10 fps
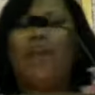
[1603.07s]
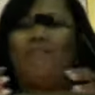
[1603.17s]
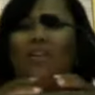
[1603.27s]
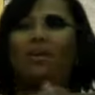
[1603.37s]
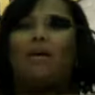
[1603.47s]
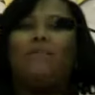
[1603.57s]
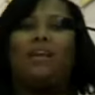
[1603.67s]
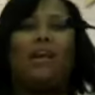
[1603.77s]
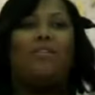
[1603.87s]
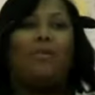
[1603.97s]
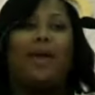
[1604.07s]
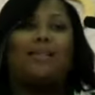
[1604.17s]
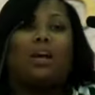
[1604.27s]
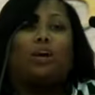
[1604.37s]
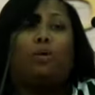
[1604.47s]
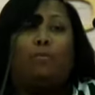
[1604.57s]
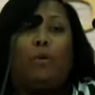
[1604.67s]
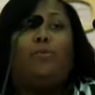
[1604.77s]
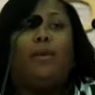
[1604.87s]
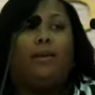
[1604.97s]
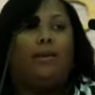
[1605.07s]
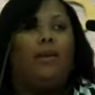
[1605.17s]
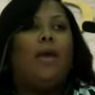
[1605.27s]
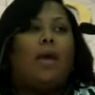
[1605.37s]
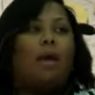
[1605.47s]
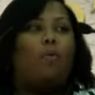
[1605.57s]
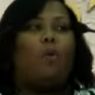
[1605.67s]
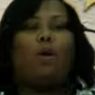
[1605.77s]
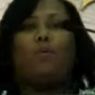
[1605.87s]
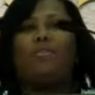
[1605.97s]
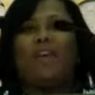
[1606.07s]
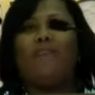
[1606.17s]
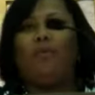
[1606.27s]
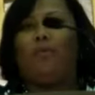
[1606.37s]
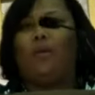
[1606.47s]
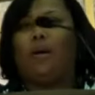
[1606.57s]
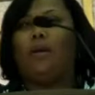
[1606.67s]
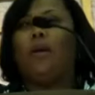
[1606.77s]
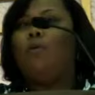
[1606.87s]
We have to come together as a community and work with everyone.